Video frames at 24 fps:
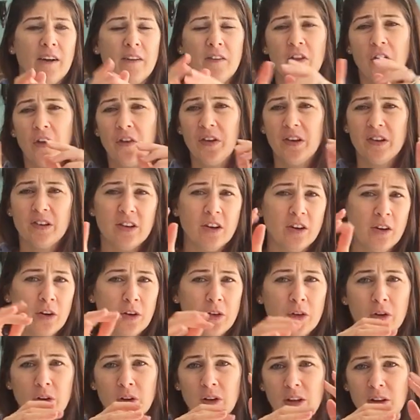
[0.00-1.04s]
and all these
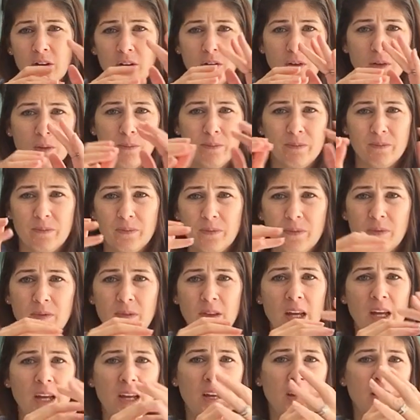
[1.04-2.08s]
other little
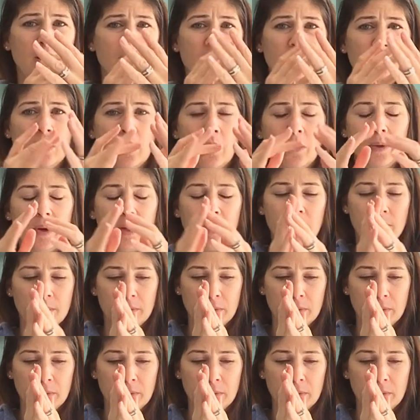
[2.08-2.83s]
things going